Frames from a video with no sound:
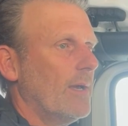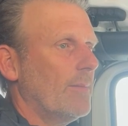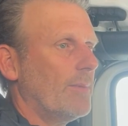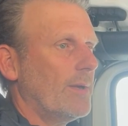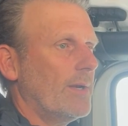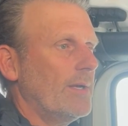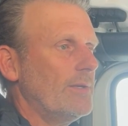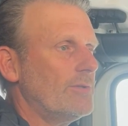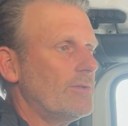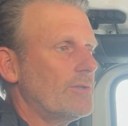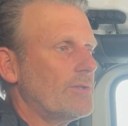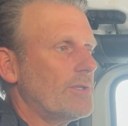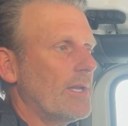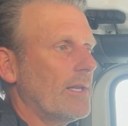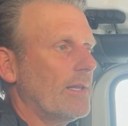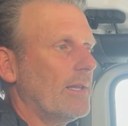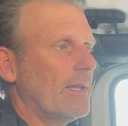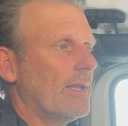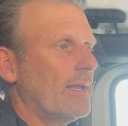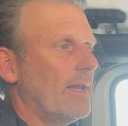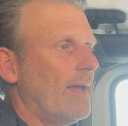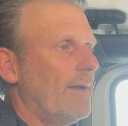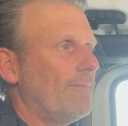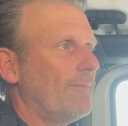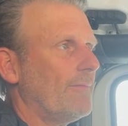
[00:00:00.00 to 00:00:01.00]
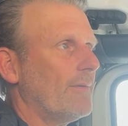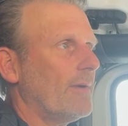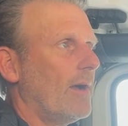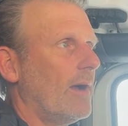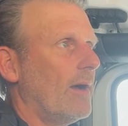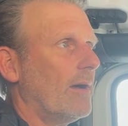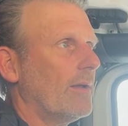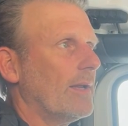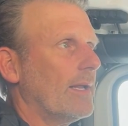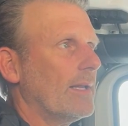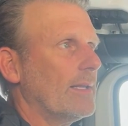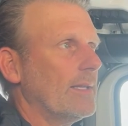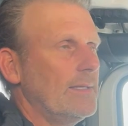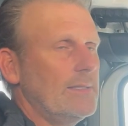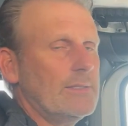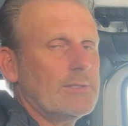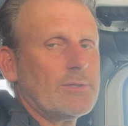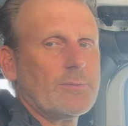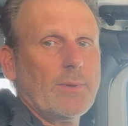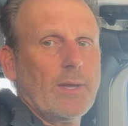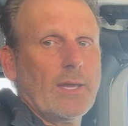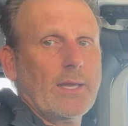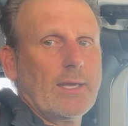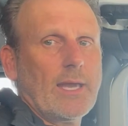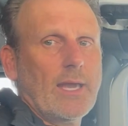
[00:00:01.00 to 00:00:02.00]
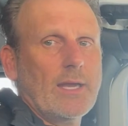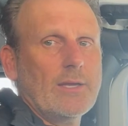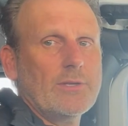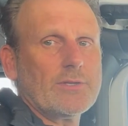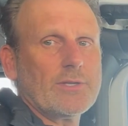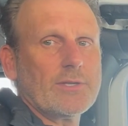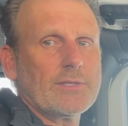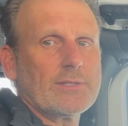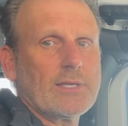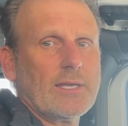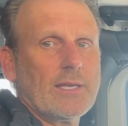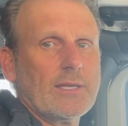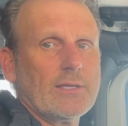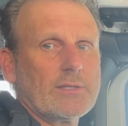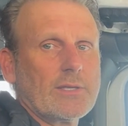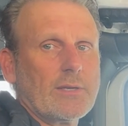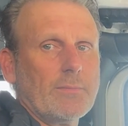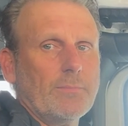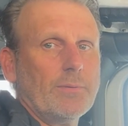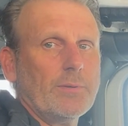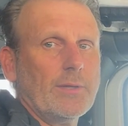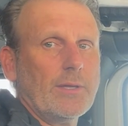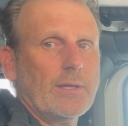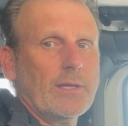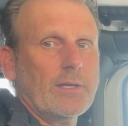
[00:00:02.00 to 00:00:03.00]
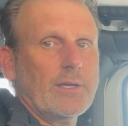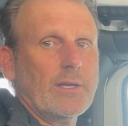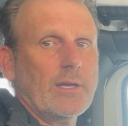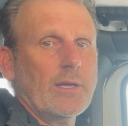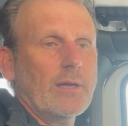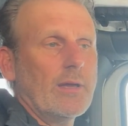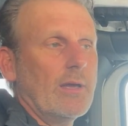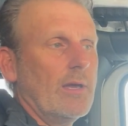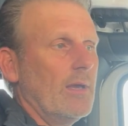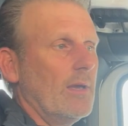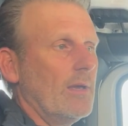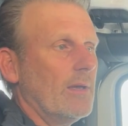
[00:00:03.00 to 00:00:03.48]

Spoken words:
but interestingly enough, on at least 3 occasions, it has completely